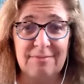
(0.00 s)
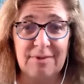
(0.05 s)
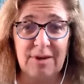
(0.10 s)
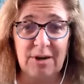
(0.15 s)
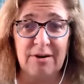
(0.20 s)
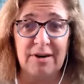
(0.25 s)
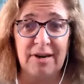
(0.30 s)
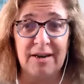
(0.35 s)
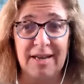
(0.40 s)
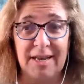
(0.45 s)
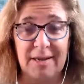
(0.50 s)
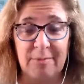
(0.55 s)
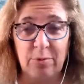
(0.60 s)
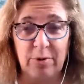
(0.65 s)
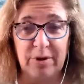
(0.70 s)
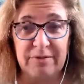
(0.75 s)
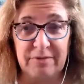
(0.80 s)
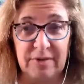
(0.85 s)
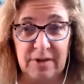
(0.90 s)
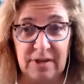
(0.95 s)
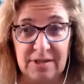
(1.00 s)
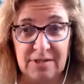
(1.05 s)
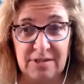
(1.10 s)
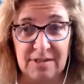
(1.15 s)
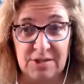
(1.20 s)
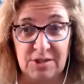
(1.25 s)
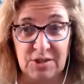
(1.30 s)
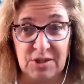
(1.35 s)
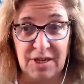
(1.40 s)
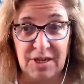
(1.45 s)
are in a 9-point font,
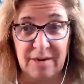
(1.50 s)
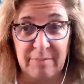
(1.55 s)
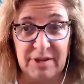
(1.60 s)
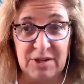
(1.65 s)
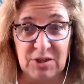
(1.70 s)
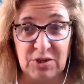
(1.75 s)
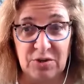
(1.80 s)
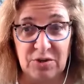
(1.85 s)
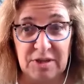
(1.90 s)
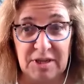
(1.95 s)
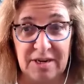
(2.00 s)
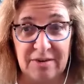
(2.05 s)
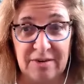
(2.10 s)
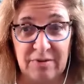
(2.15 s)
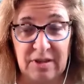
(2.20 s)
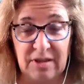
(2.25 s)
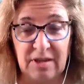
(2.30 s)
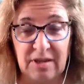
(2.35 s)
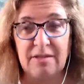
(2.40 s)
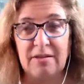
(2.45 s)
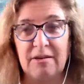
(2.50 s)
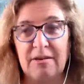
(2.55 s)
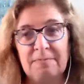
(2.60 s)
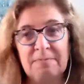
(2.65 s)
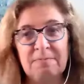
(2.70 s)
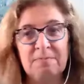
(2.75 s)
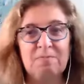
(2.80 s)
because you got to make sure you get everything on there.